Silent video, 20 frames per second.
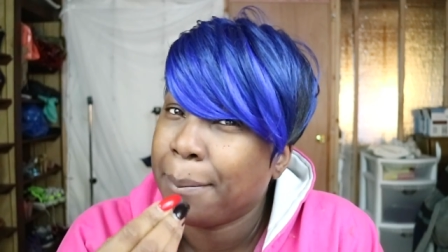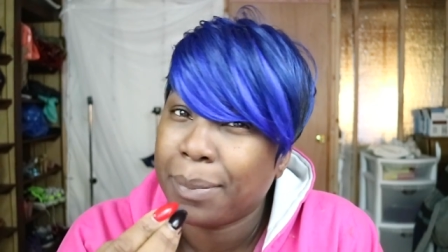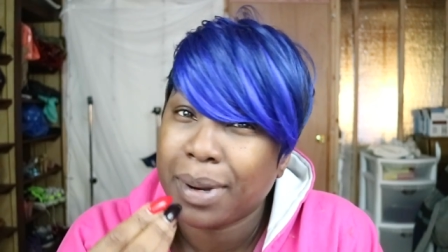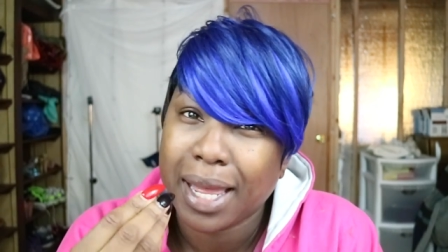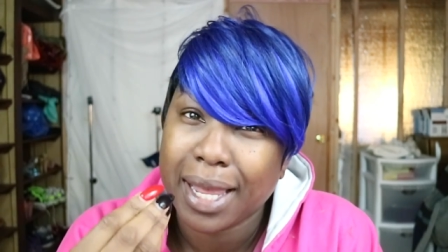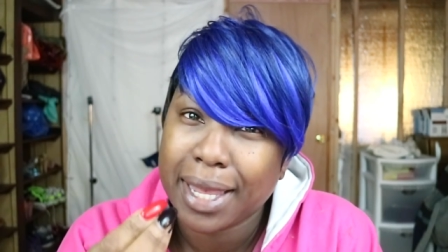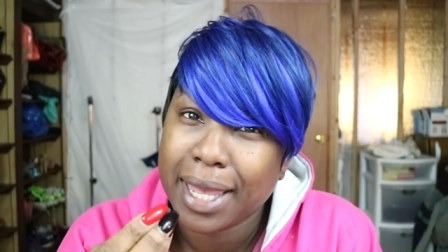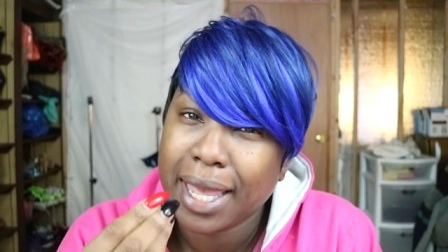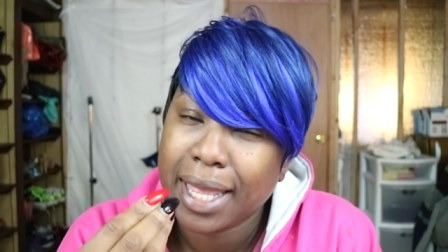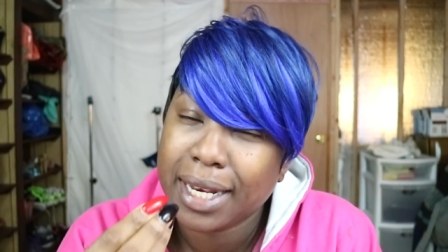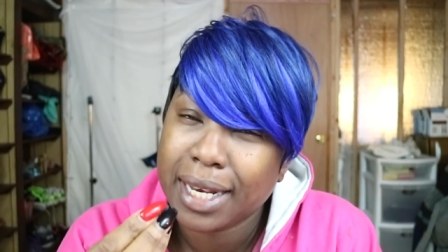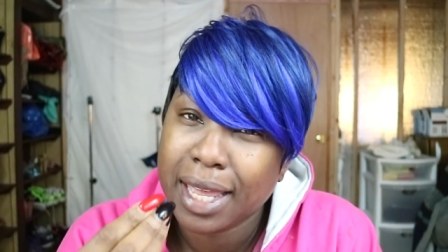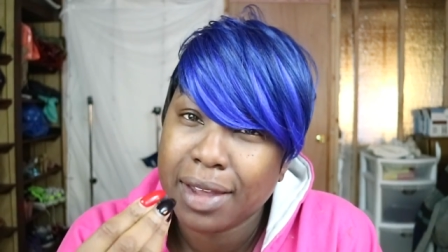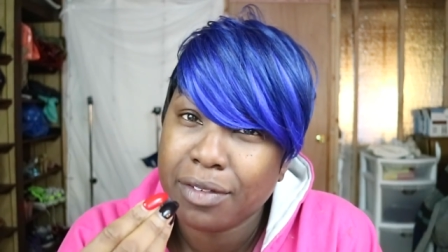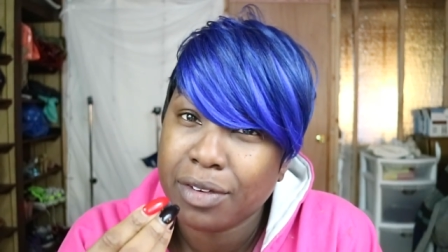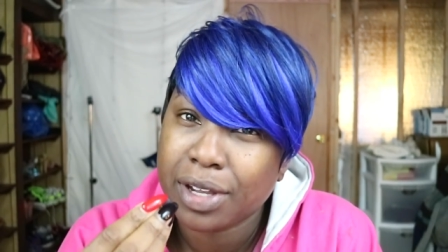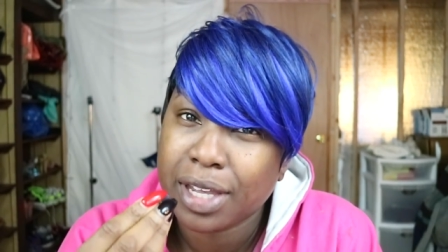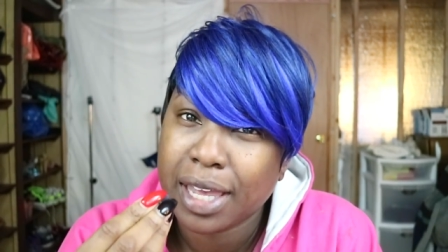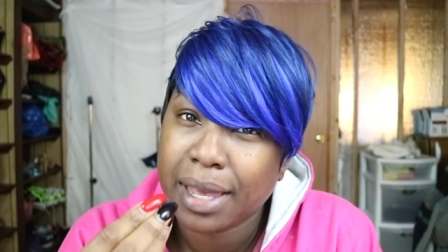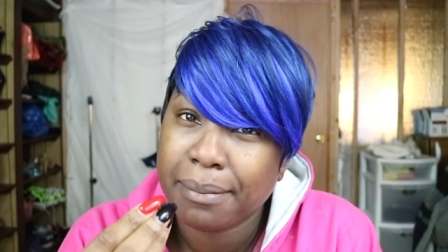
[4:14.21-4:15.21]
but I can't
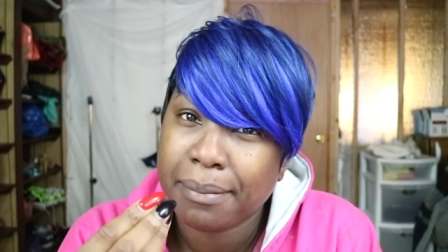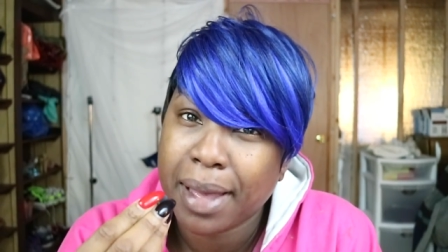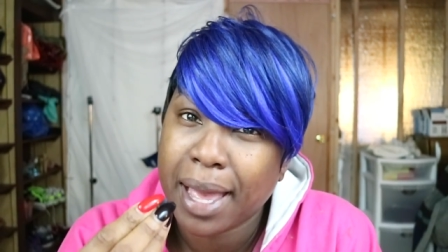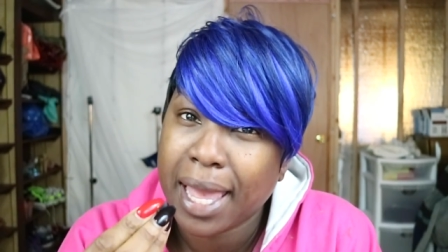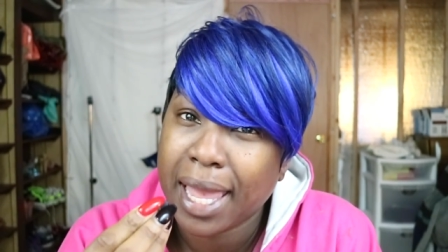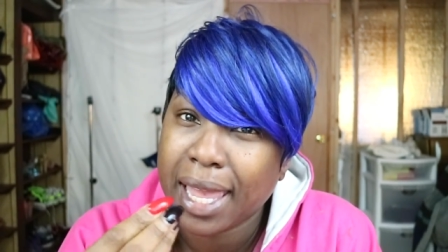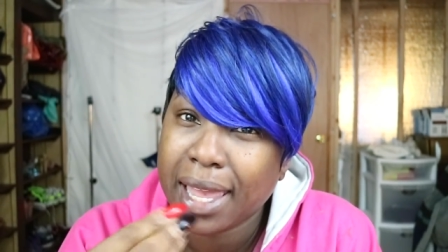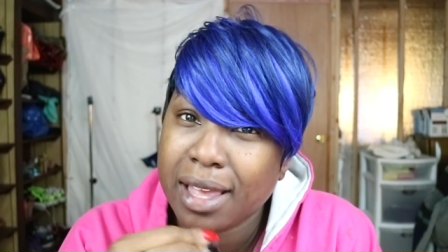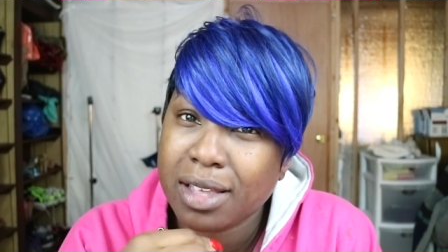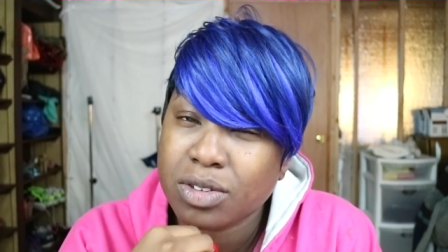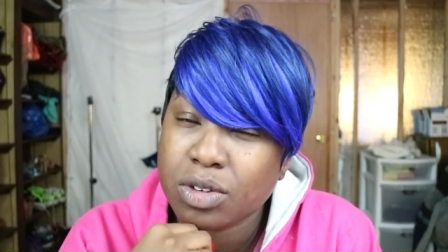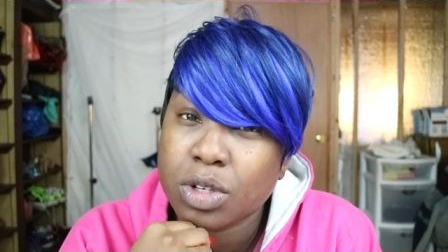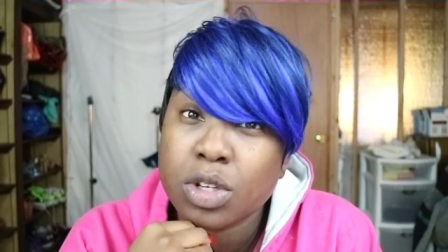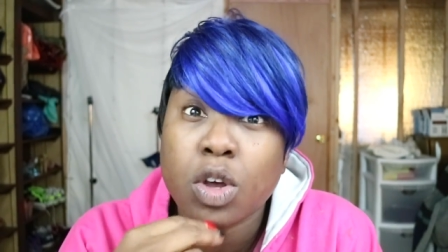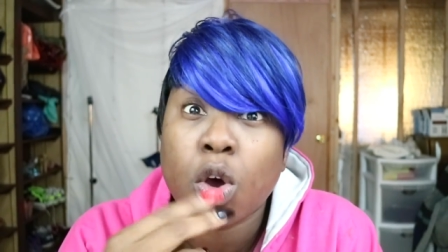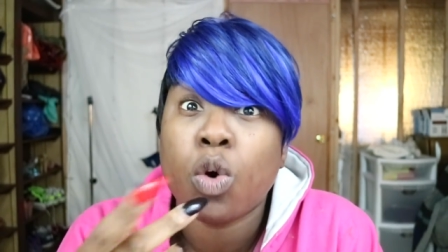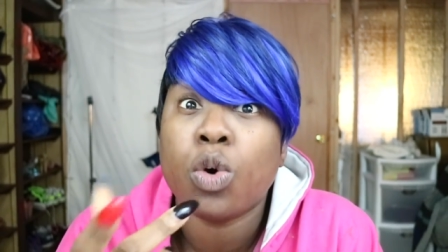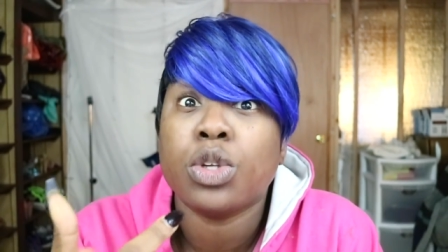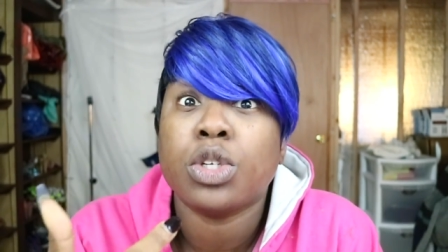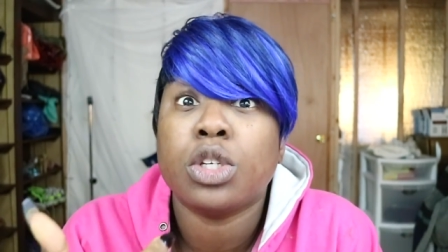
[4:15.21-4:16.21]
never get my hands on
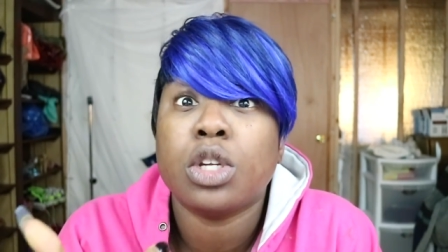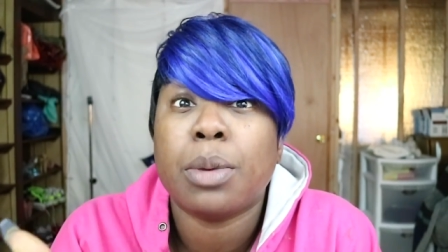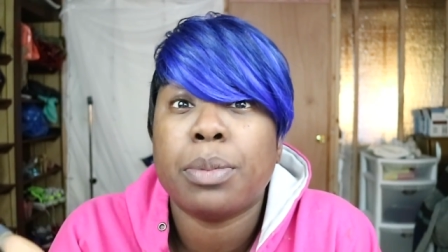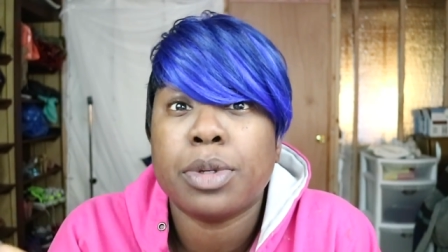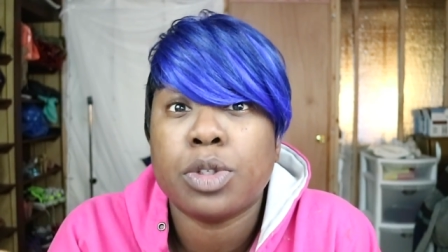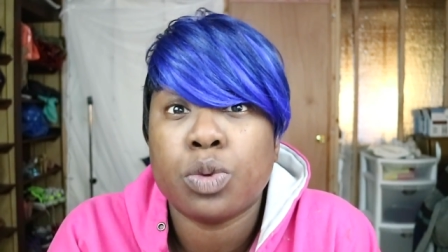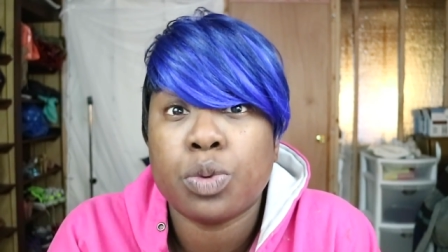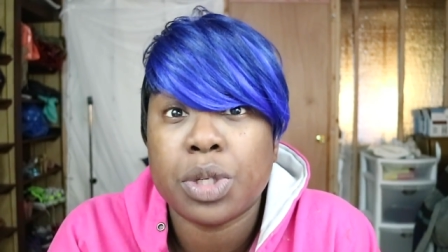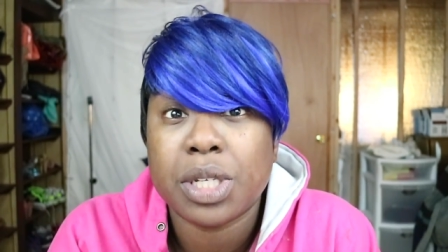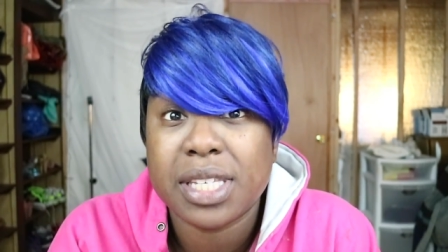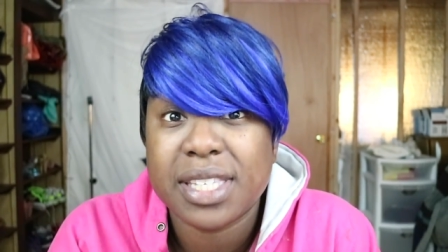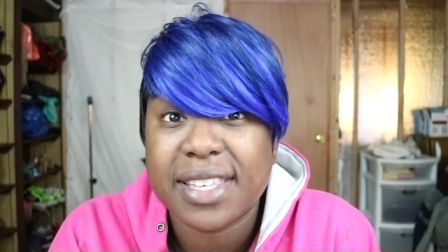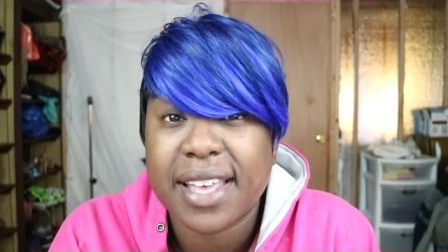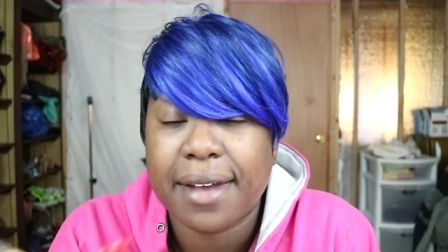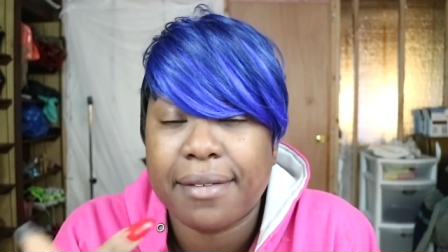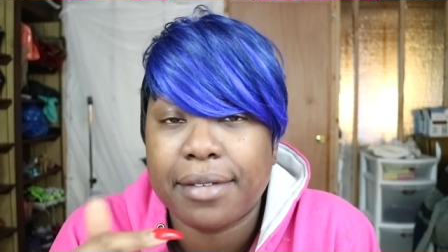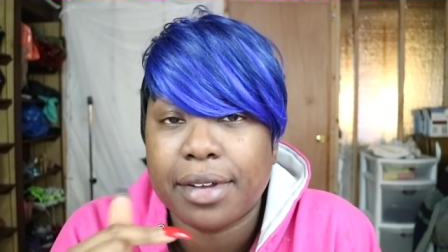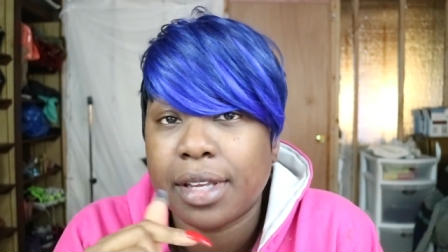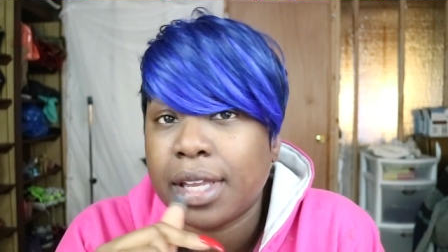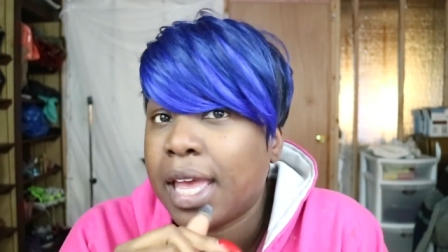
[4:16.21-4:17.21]
it. Oh, it's number
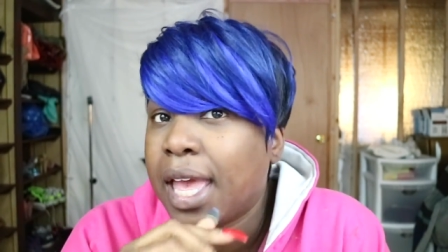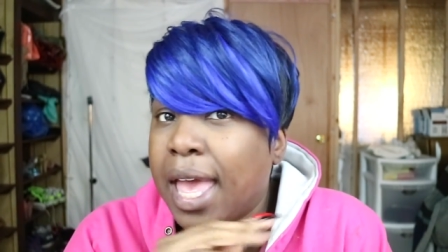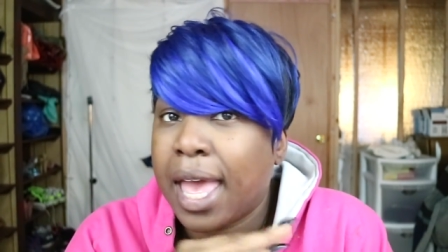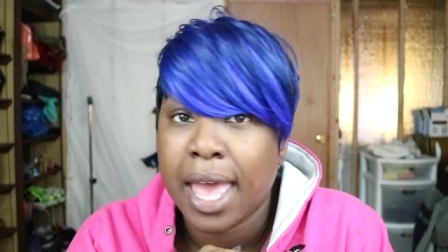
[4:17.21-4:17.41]
27.